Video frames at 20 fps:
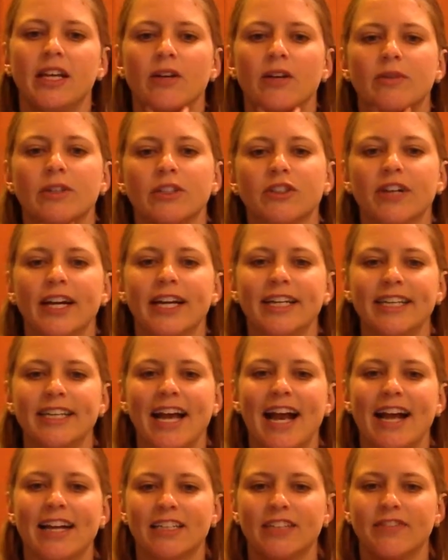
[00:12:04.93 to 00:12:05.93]
We're trying to
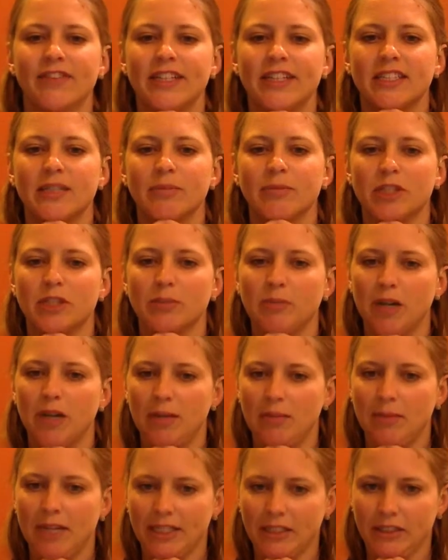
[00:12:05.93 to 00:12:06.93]
activate some small
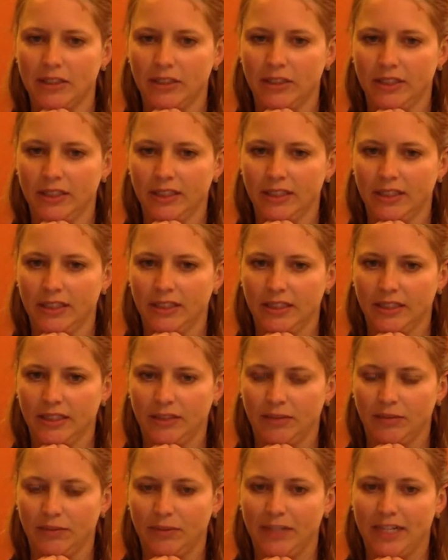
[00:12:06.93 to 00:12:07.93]
muscles
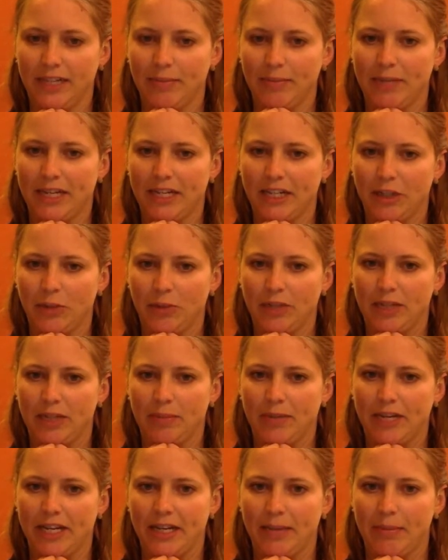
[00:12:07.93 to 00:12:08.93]
right by your
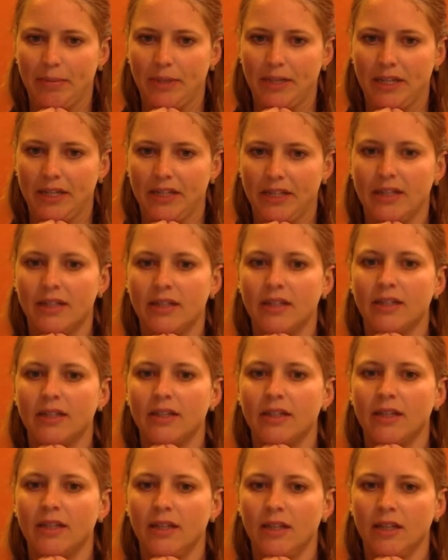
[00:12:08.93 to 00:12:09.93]
windpipe
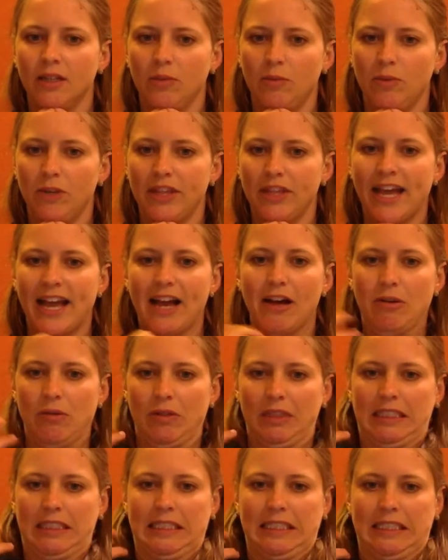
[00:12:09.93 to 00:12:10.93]

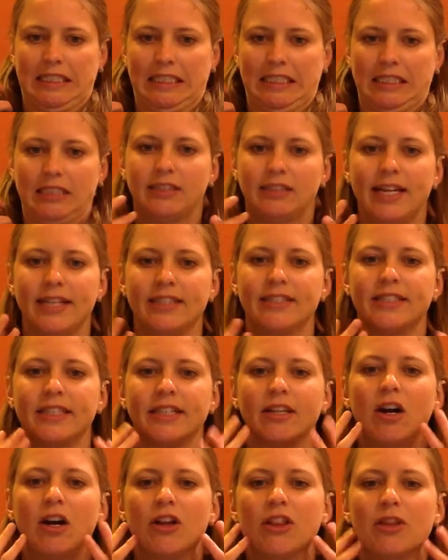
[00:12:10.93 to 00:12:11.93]
without
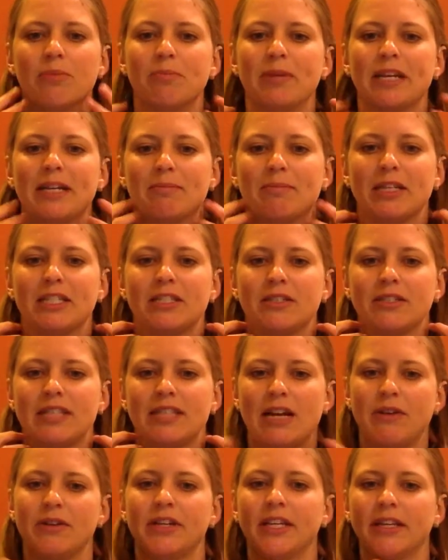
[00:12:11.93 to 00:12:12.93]
tensing all the big muscle
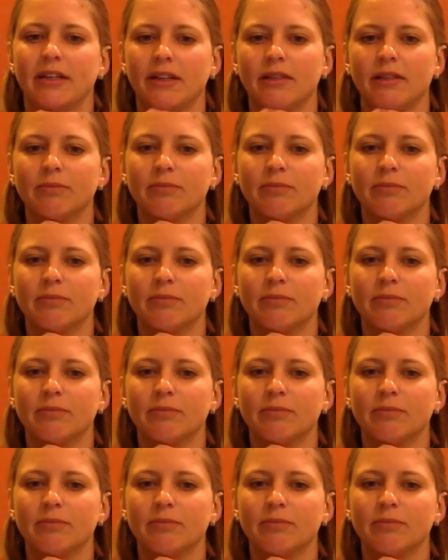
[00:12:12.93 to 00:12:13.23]
out here.